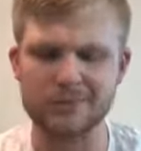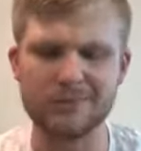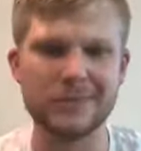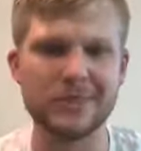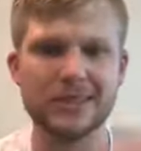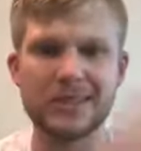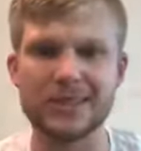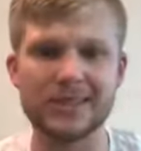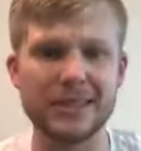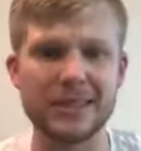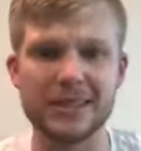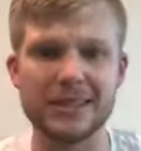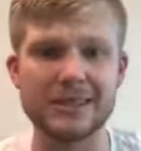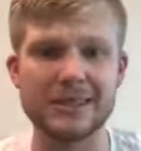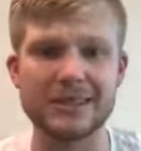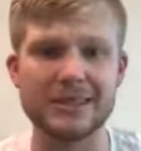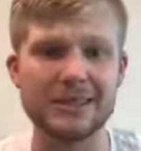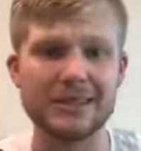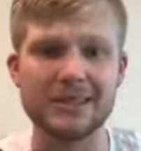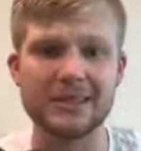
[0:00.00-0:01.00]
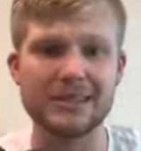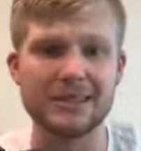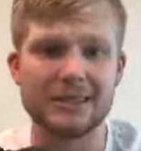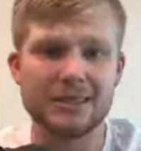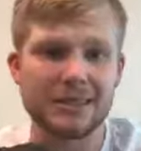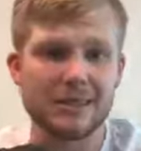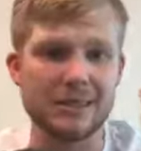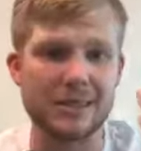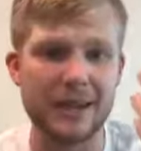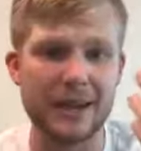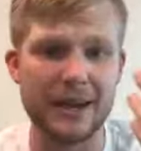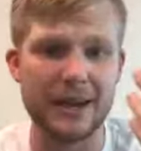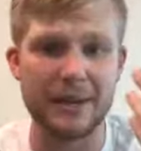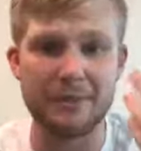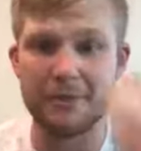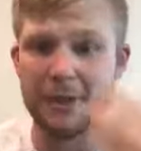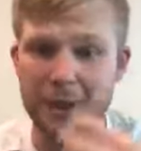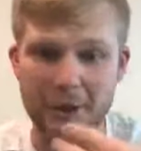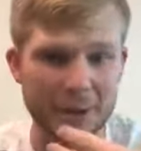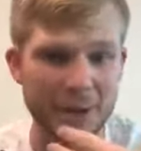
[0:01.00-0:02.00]
Just because
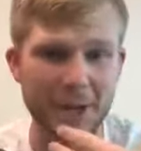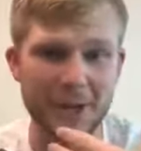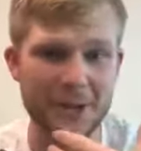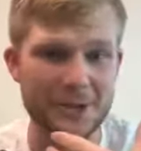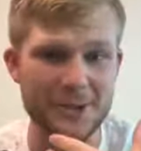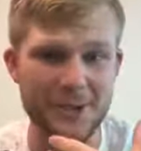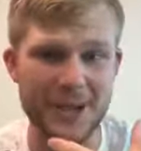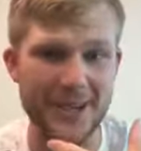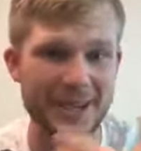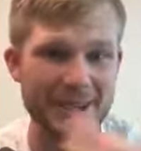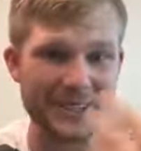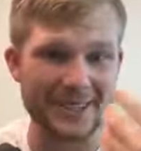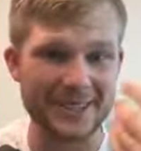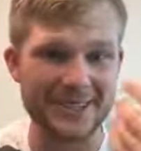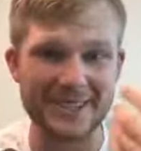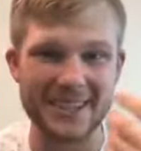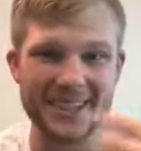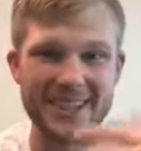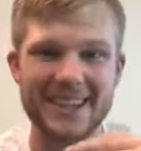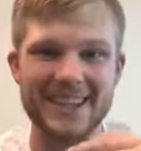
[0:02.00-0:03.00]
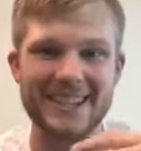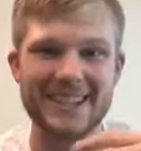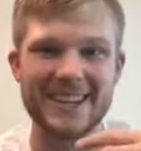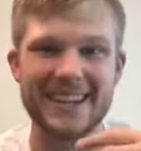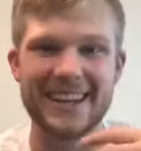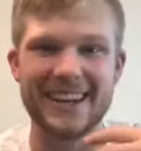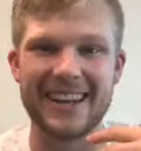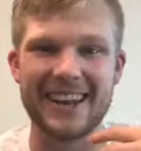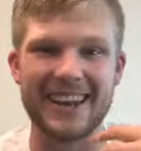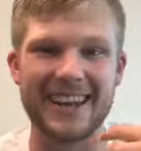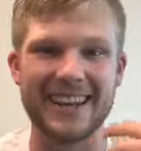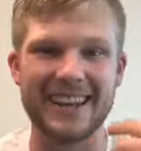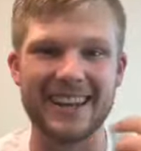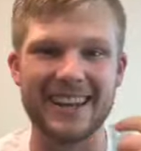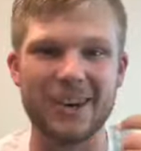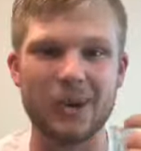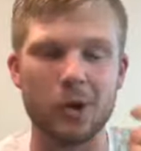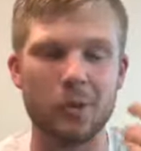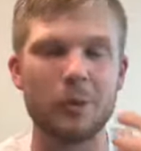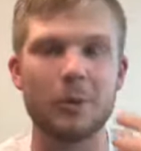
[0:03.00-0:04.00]
I've carried larger handguns, like I said, and
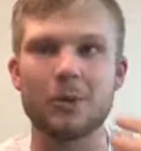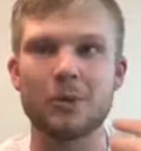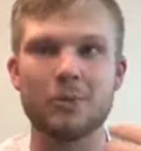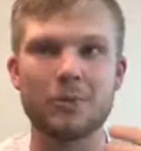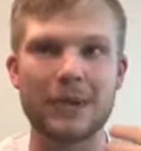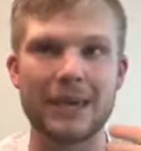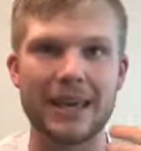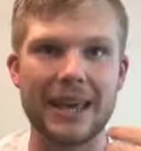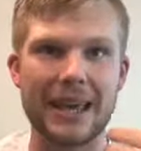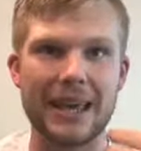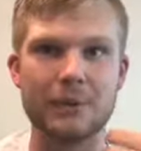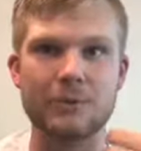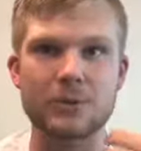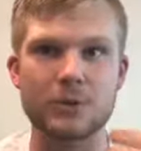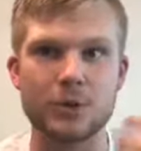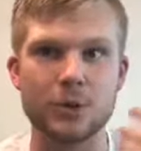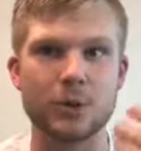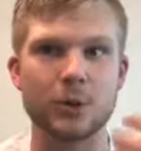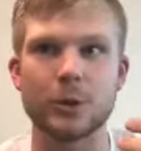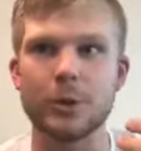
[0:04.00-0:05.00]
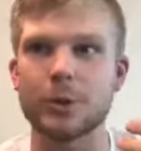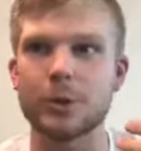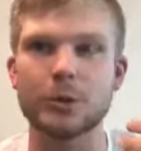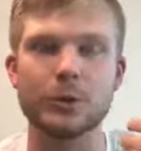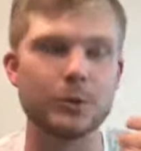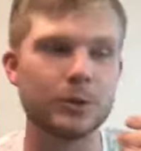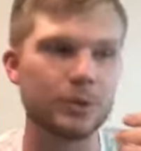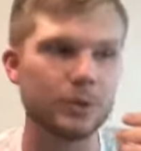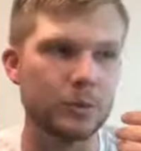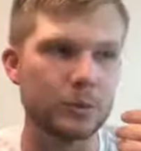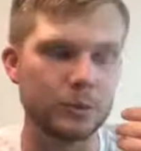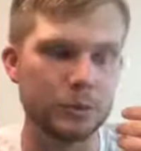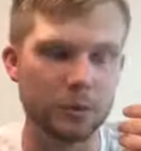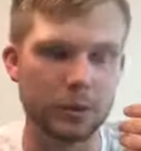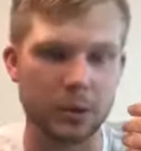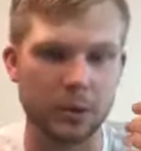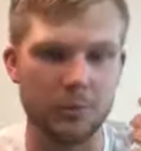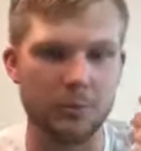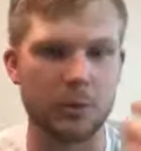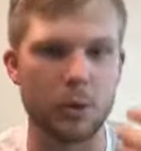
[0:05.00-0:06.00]
it almost became so
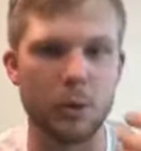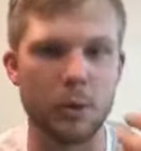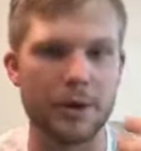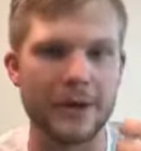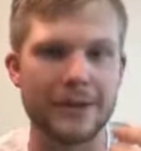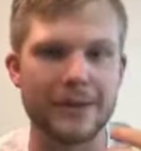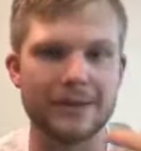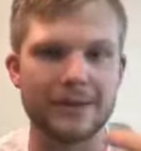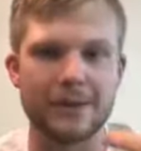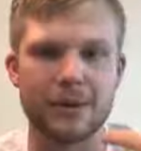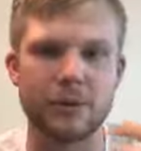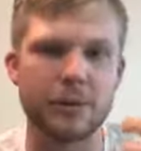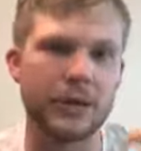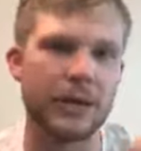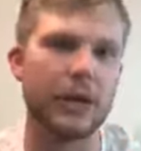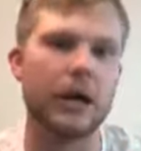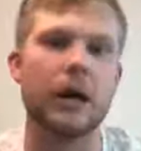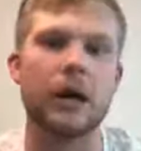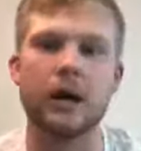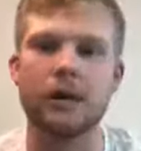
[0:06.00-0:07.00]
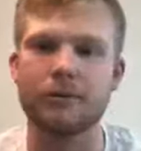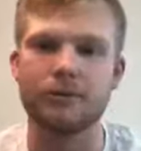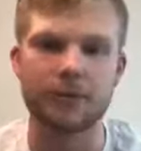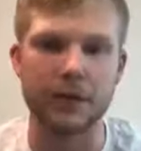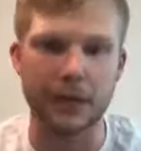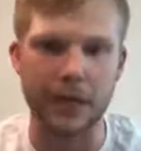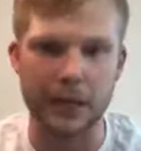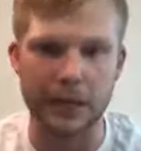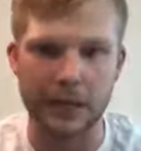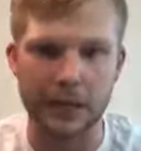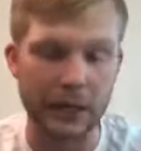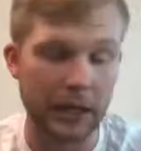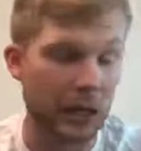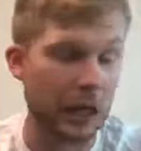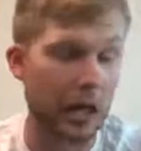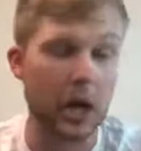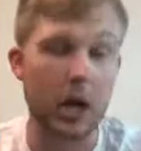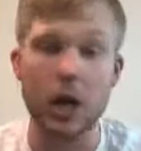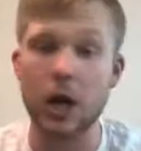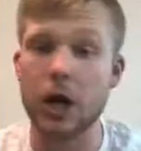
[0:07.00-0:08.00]
laborious. I went, forget it.
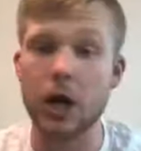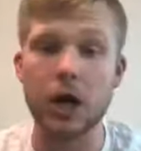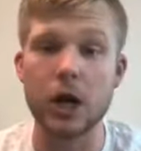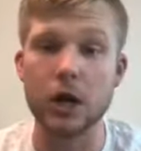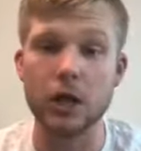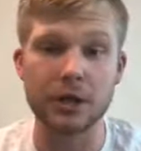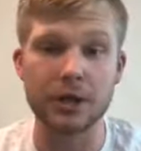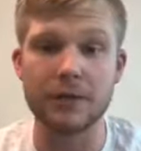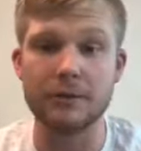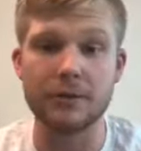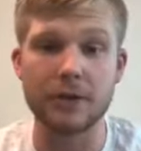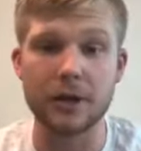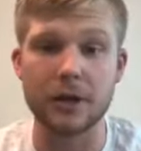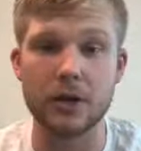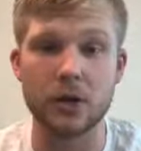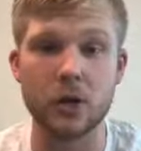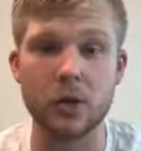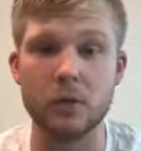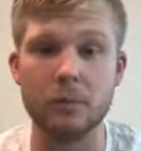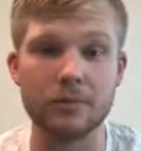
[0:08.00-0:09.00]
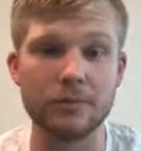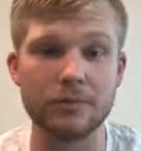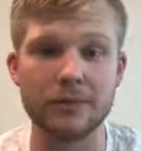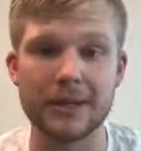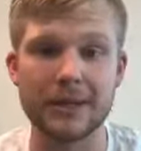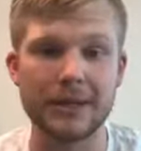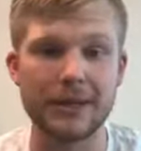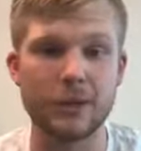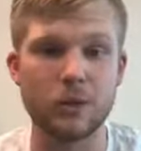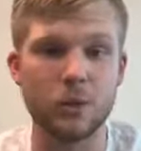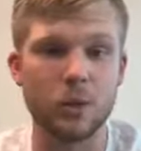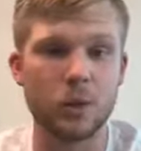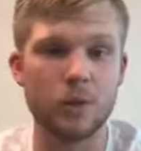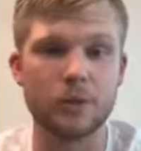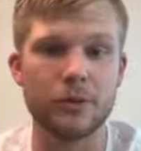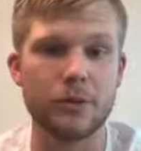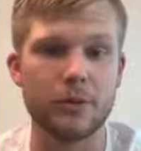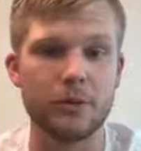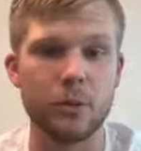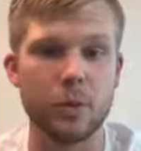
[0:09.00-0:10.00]
I'll leave it at home. And then what
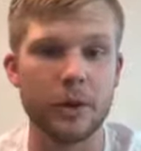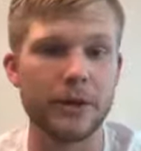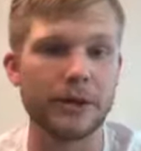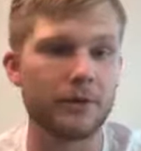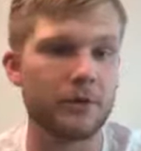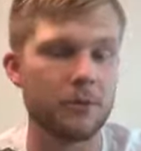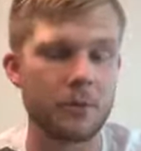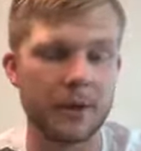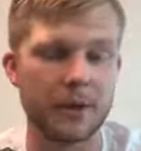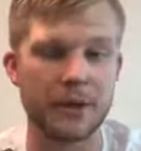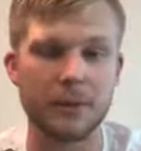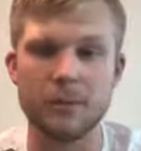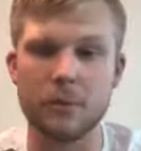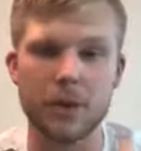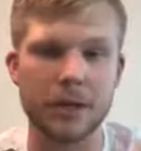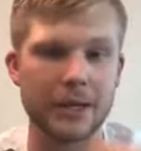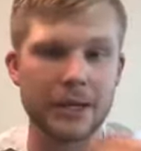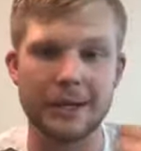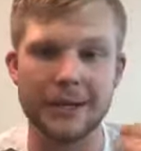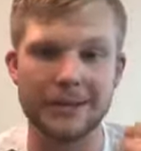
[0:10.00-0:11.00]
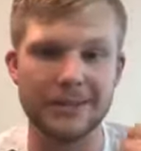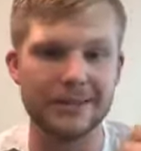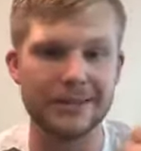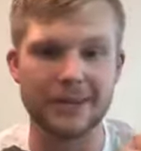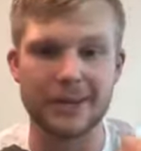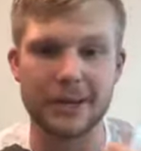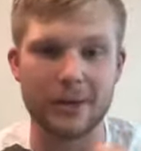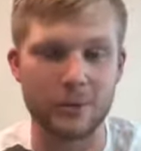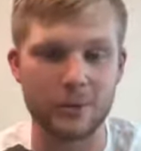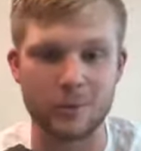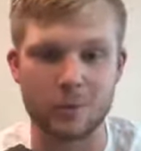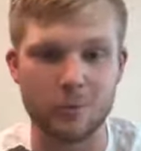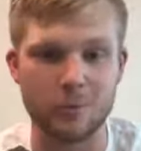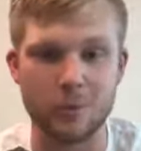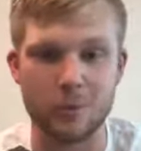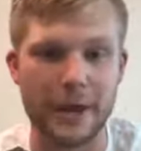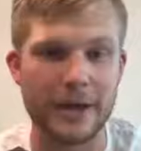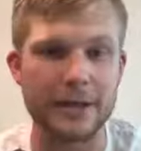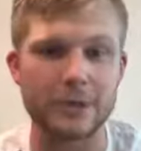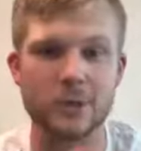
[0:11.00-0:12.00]
was the point of spending money and
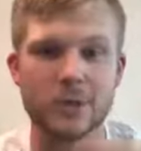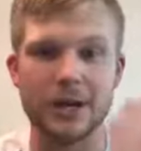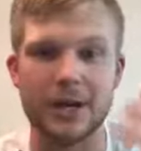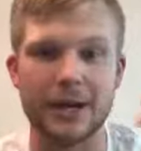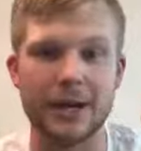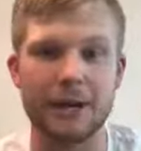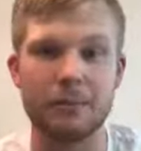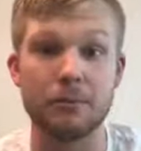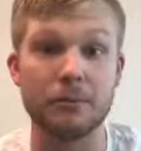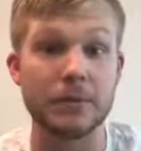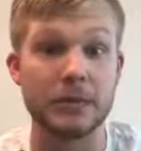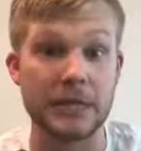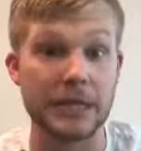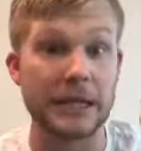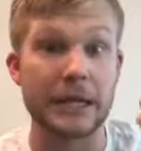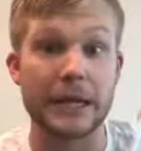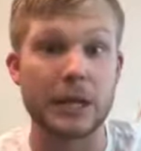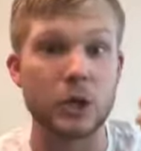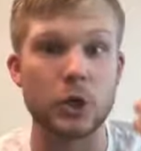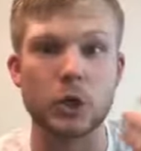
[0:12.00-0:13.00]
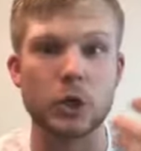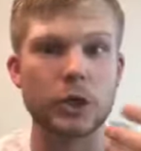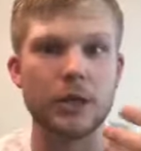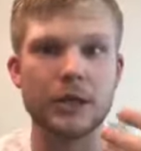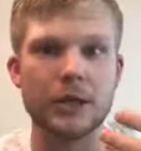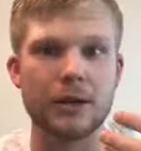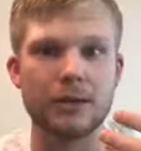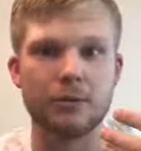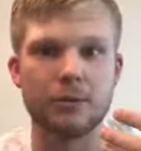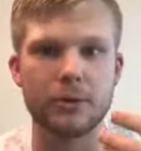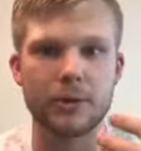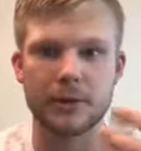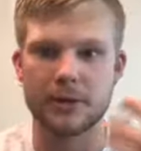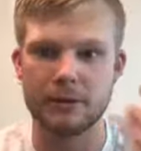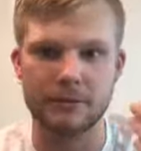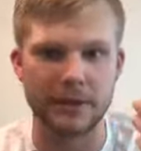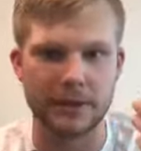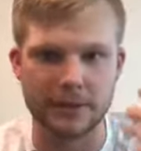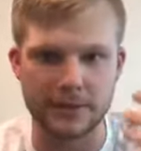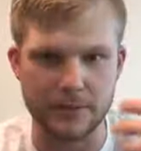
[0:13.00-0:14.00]
range time to get good enough with a
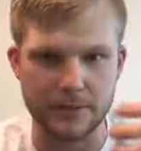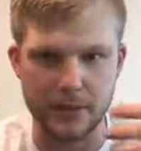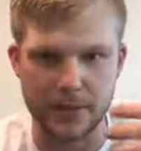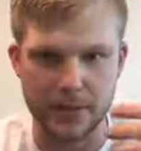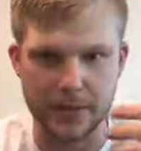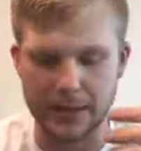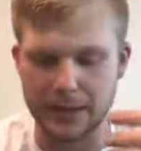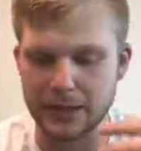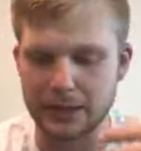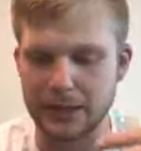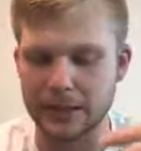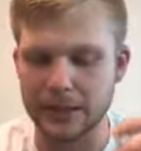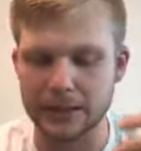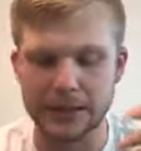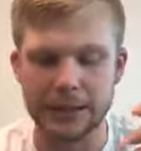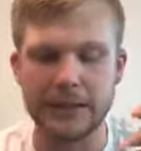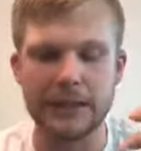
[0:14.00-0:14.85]
defensive handgun